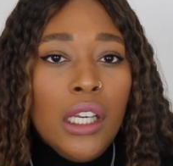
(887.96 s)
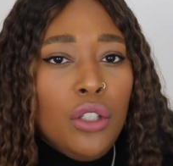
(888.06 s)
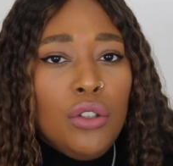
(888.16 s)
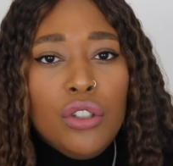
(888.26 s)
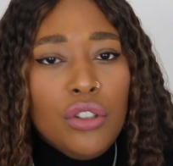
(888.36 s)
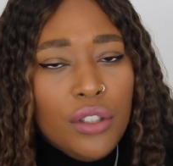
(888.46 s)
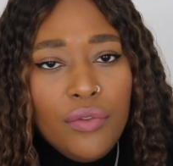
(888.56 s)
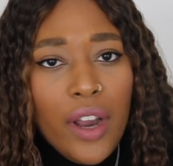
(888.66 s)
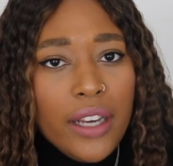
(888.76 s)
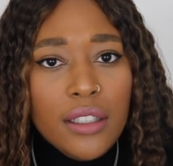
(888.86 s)
you can just
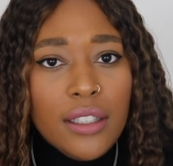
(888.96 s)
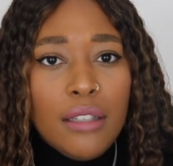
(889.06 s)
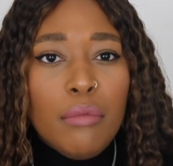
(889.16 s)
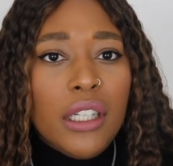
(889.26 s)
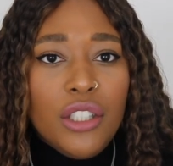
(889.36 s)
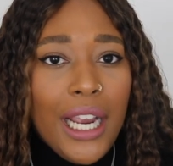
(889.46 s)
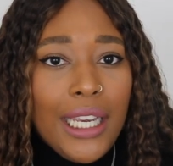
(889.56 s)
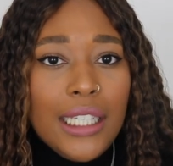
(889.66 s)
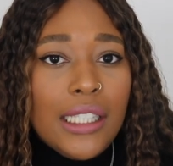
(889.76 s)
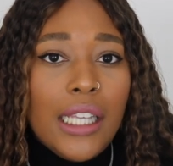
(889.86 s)
find similar
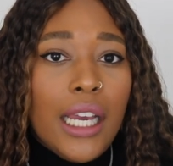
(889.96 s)
jackets.